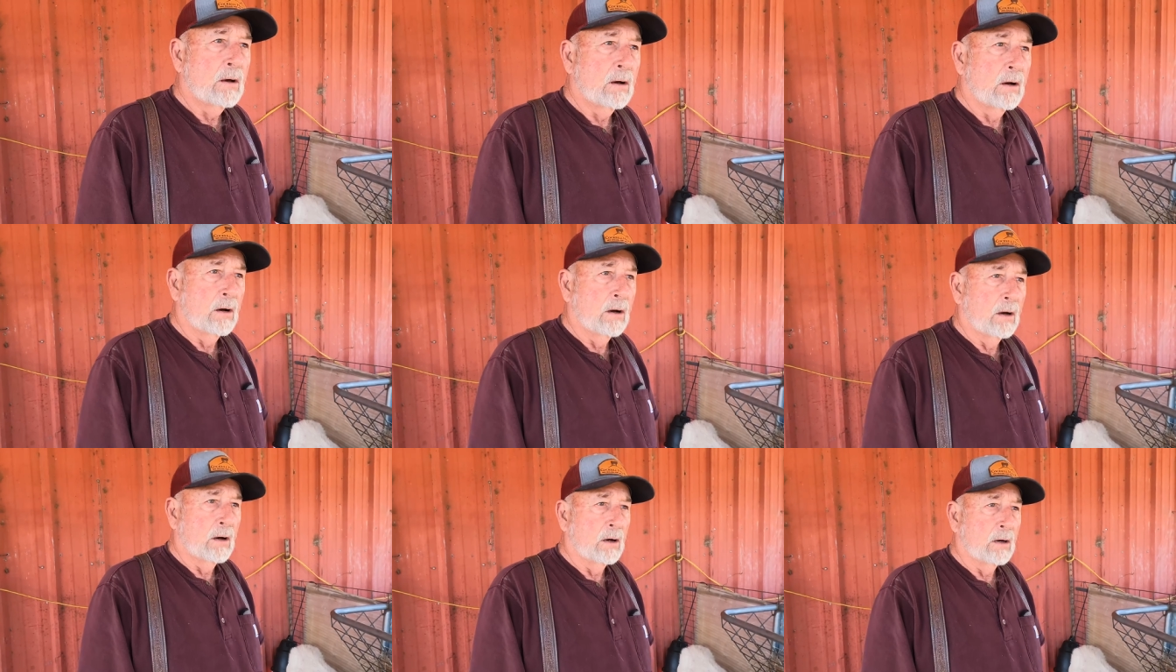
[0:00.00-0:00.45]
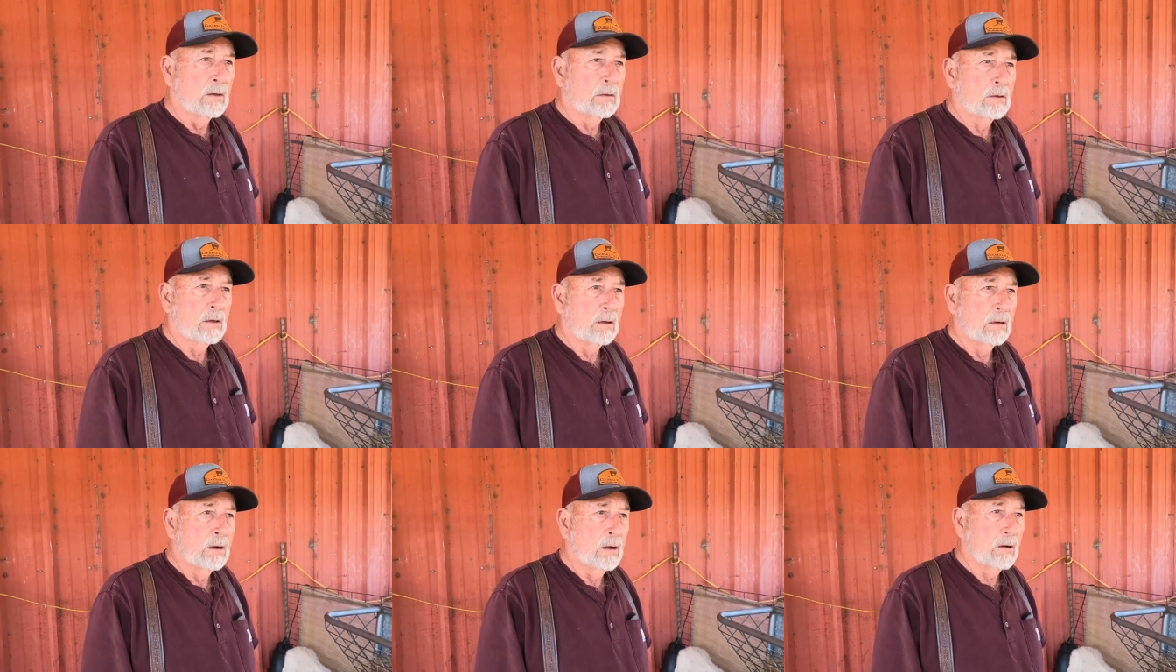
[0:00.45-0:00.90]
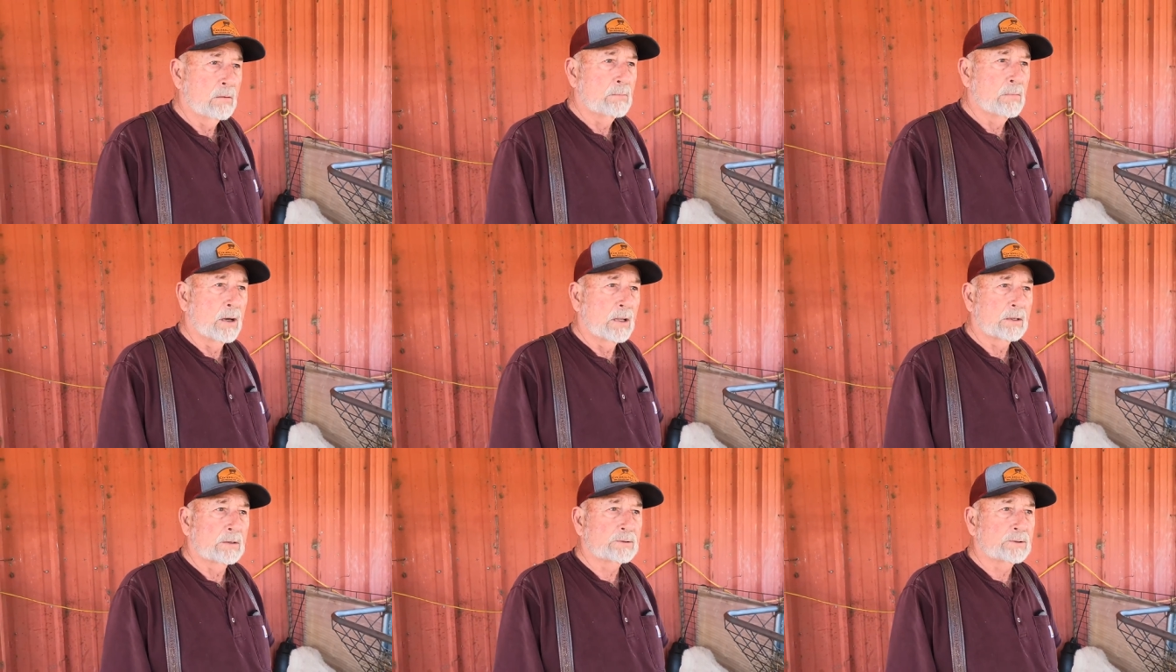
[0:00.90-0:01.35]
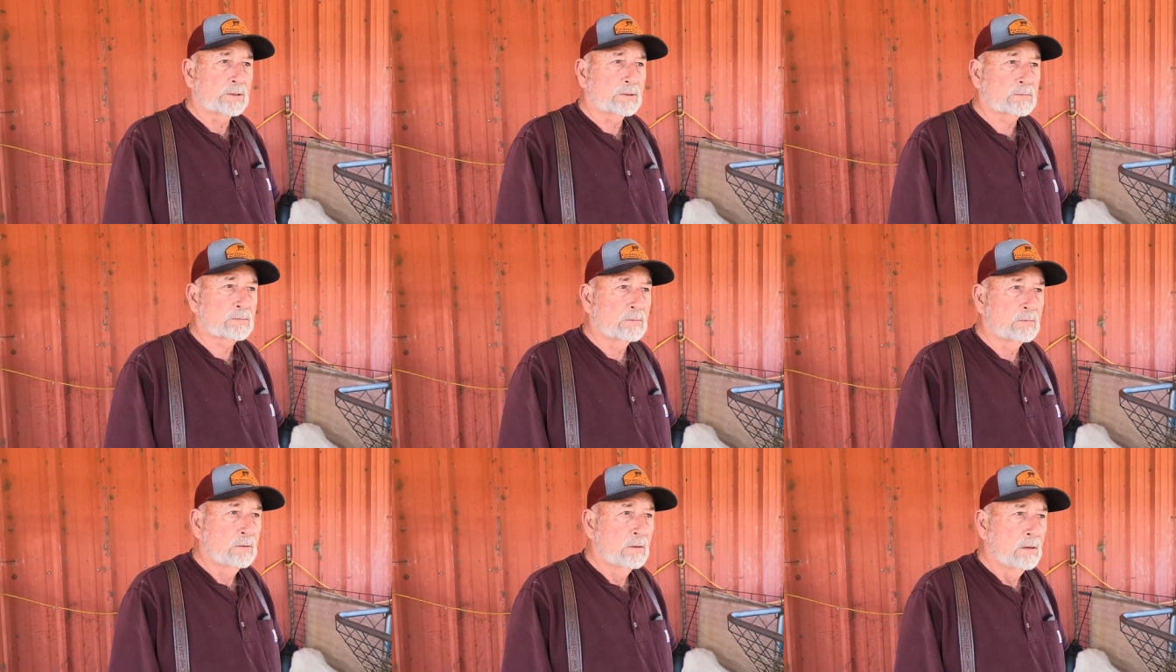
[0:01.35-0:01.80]
uh, her mother
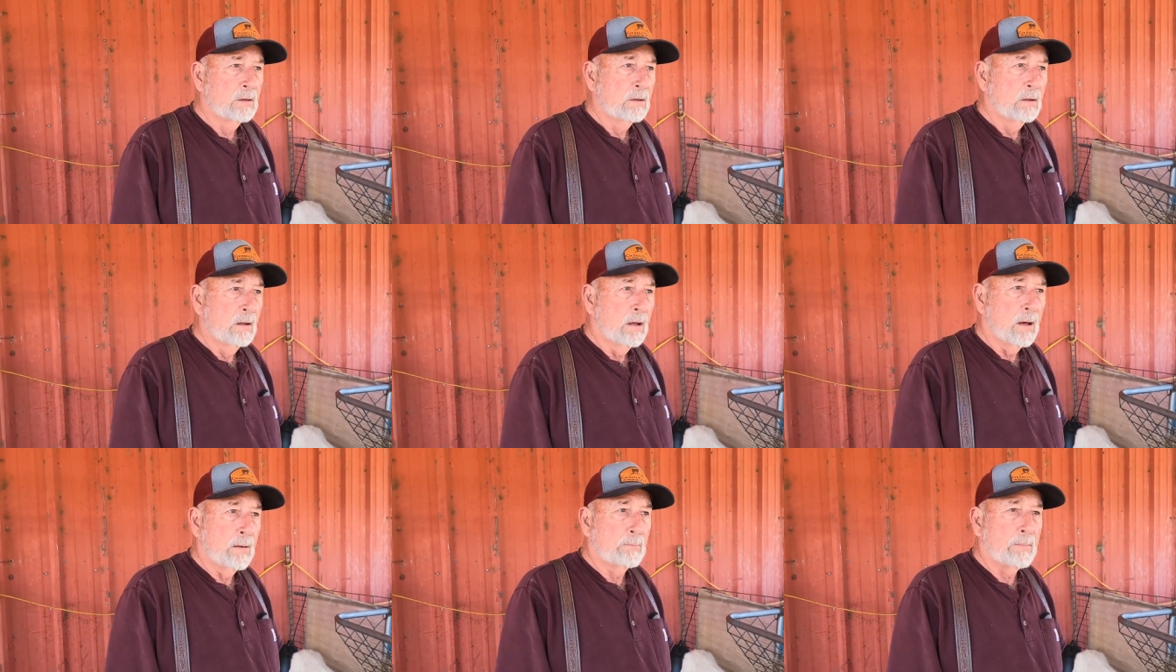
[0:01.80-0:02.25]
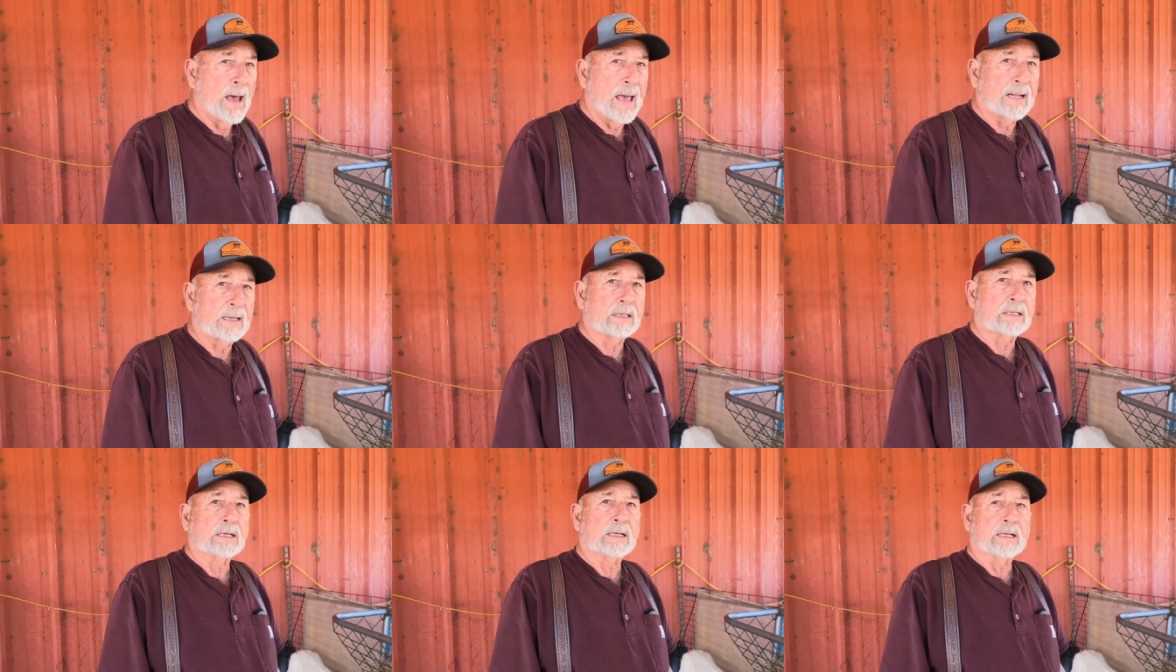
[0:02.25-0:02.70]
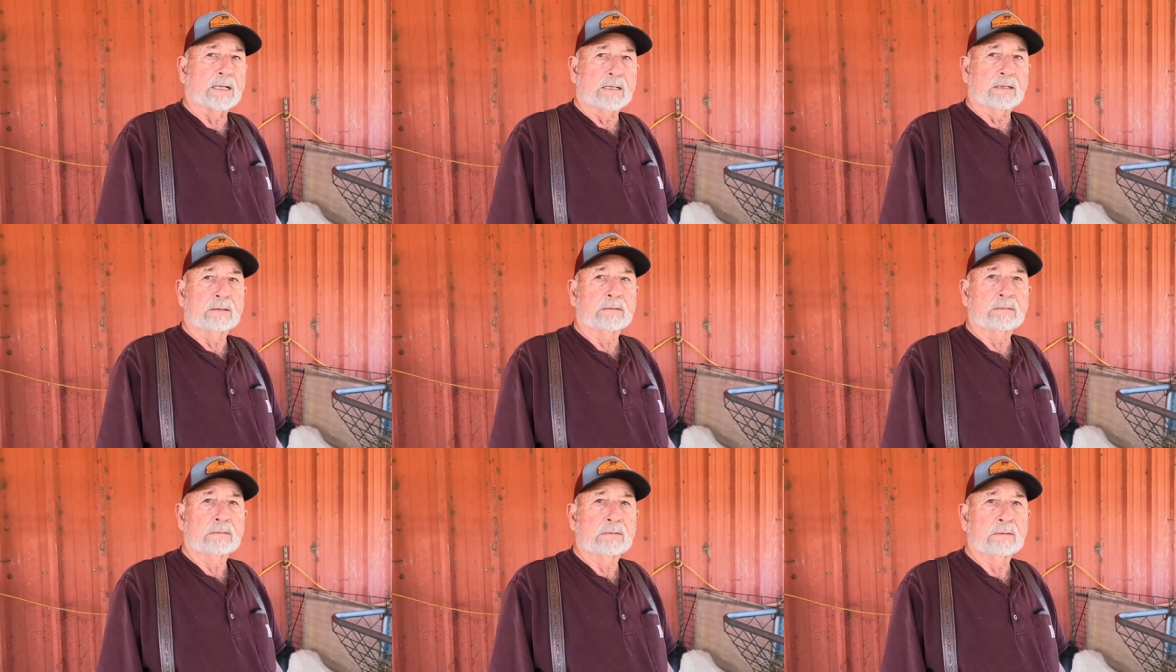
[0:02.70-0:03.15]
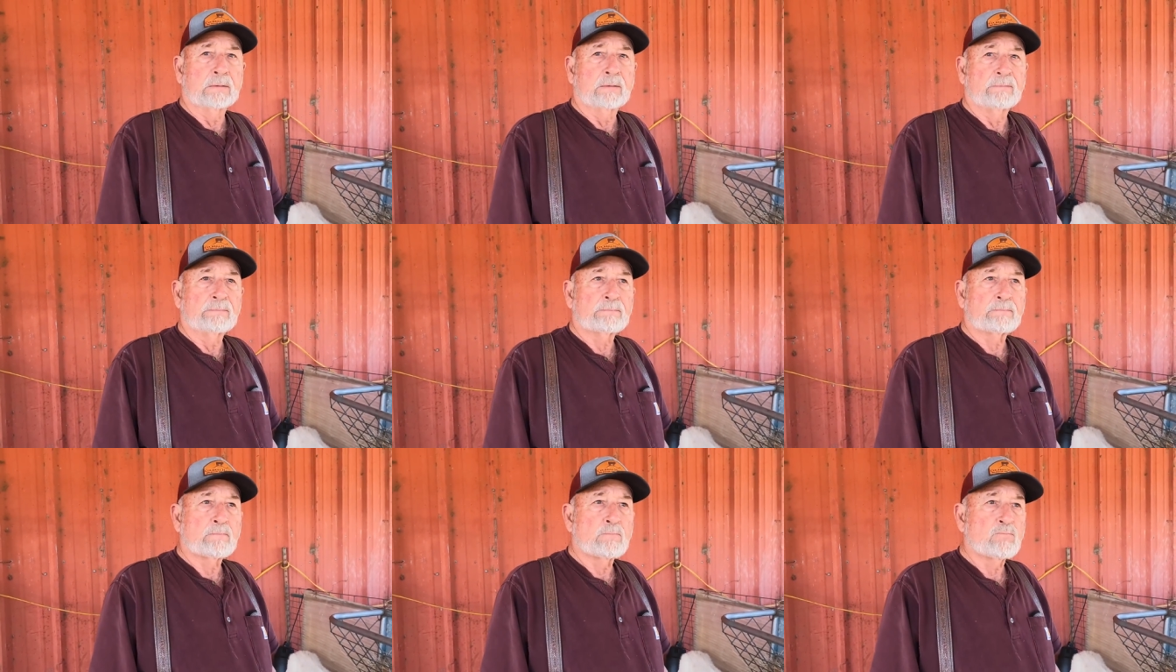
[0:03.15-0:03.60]
just abandoned it.
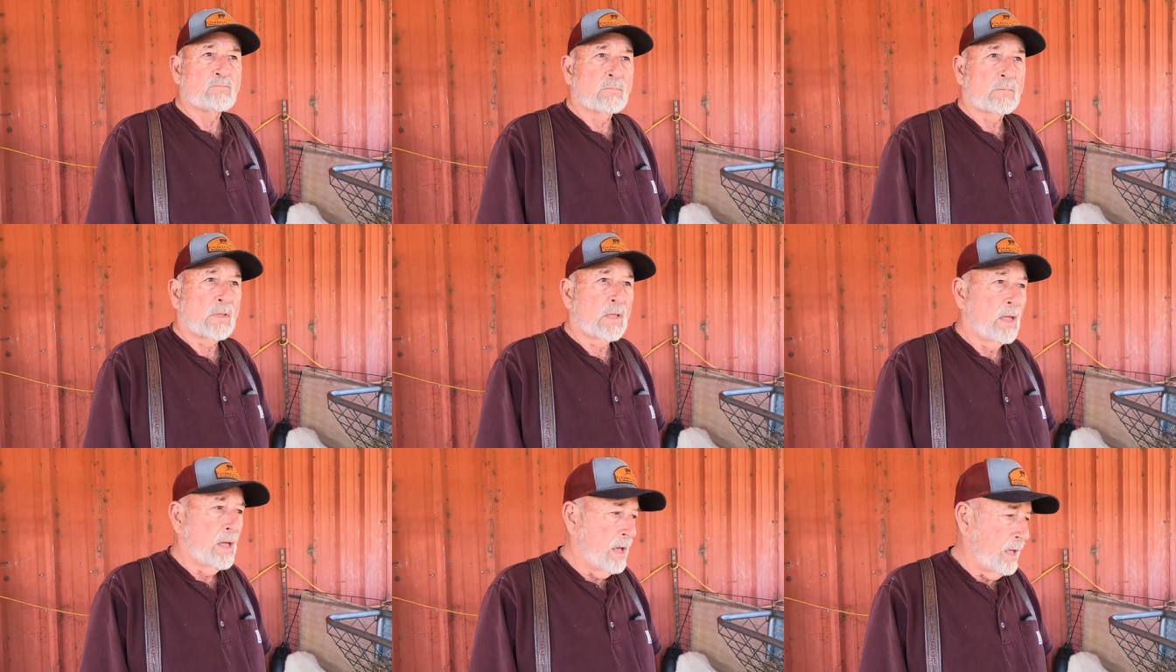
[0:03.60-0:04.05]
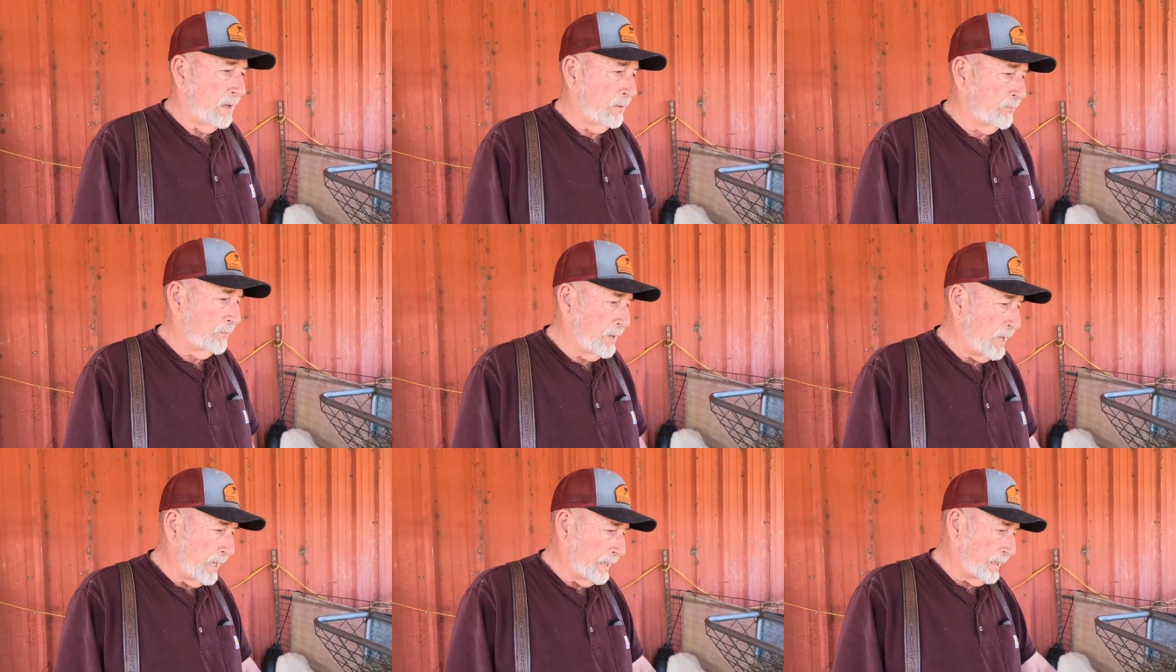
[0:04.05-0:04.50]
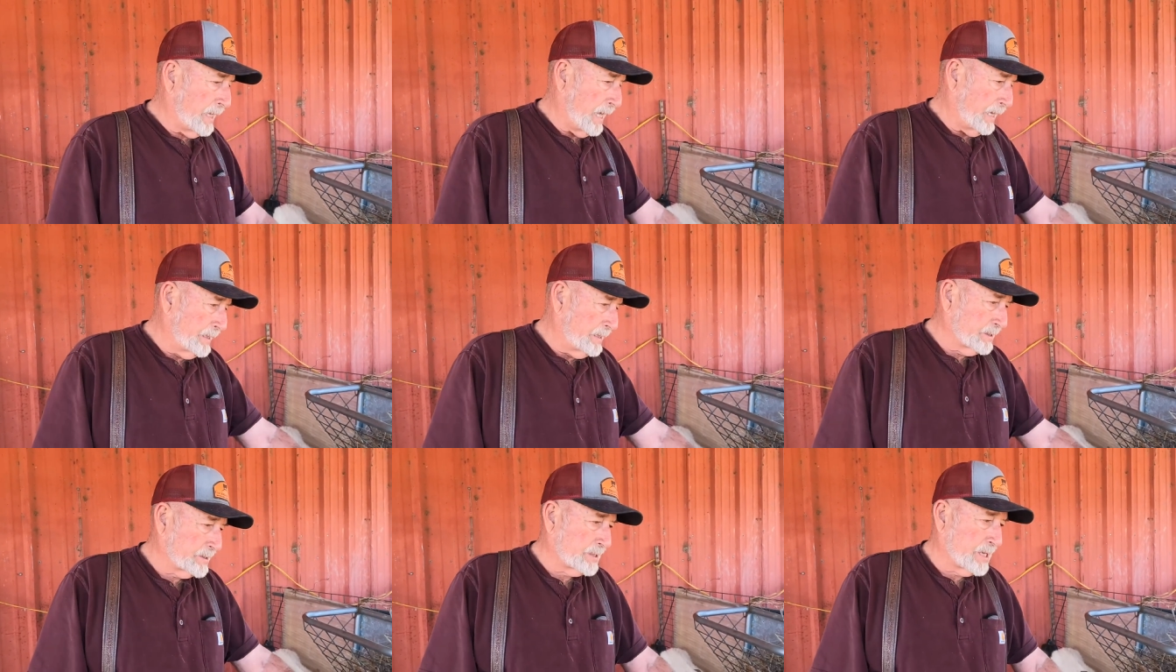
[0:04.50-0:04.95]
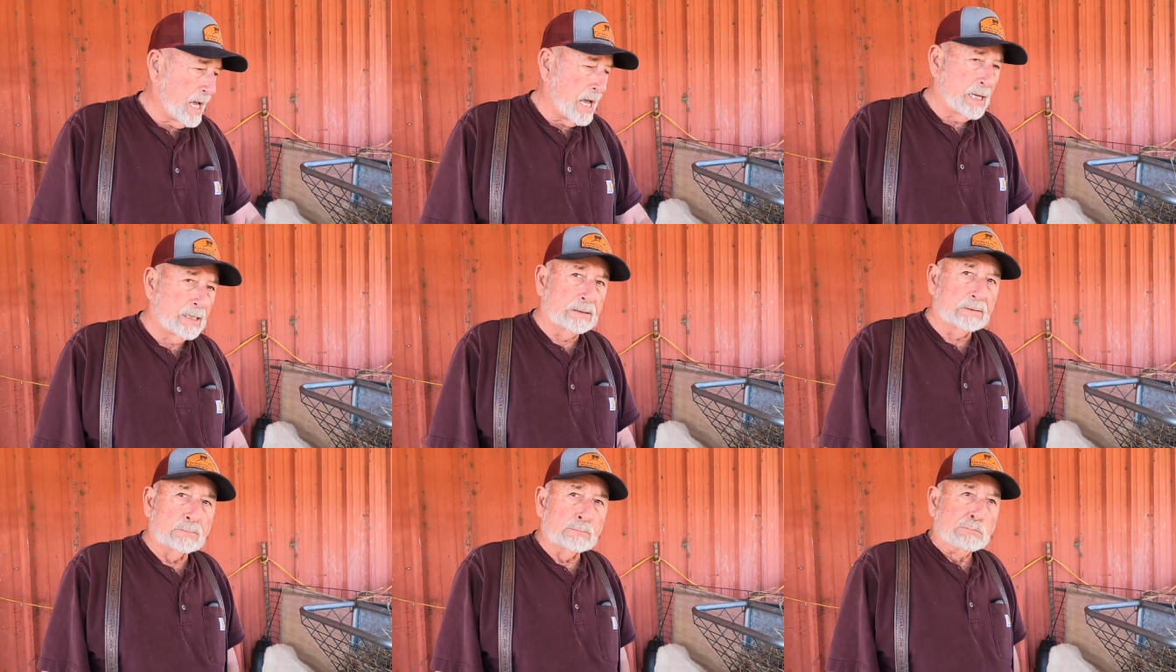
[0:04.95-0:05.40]
And if we hadn't had this
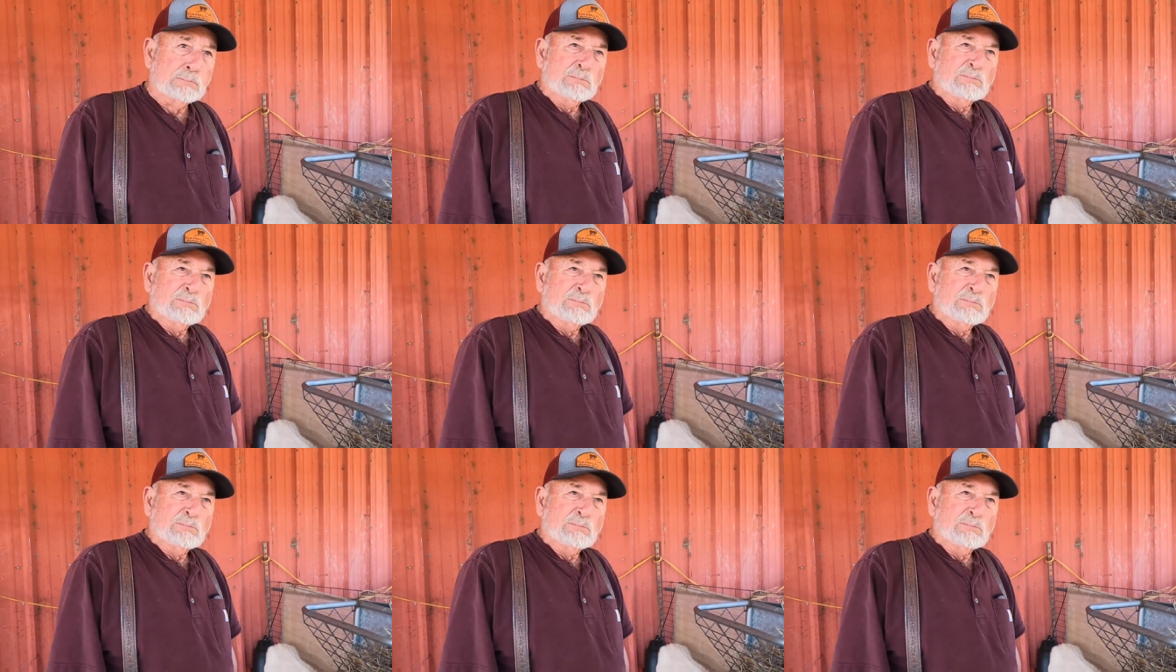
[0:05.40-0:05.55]
gate,